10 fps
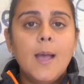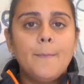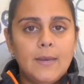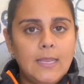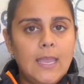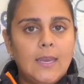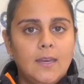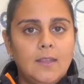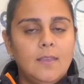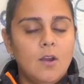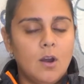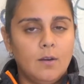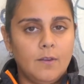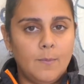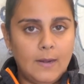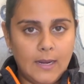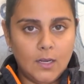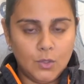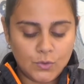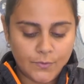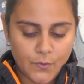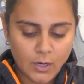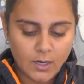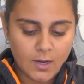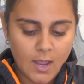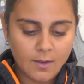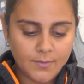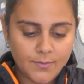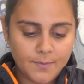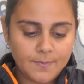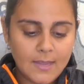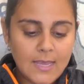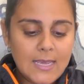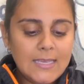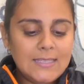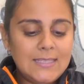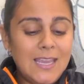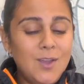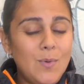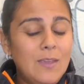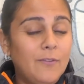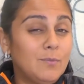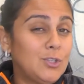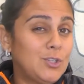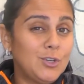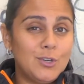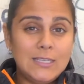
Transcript: but again, anything harder than a banana, use a fork and a knife. Stay away from sugary